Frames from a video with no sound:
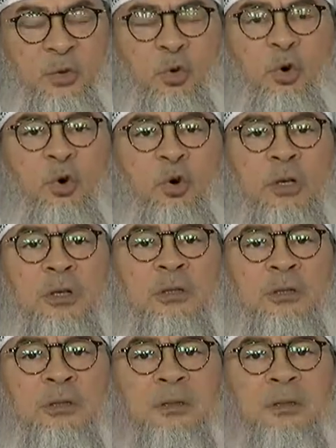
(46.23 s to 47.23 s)
or
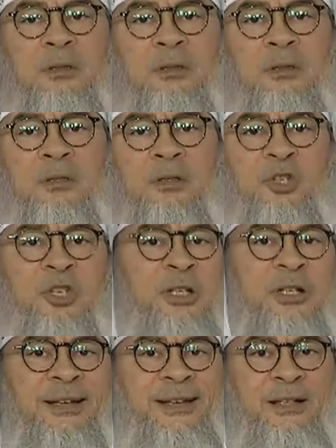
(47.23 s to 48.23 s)

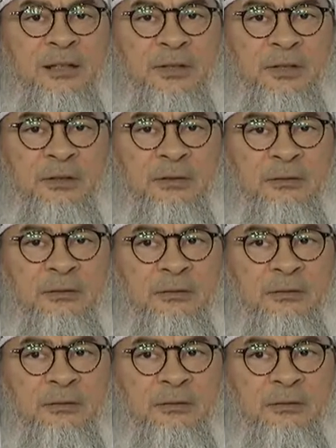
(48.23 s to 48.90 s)
cheerleaders,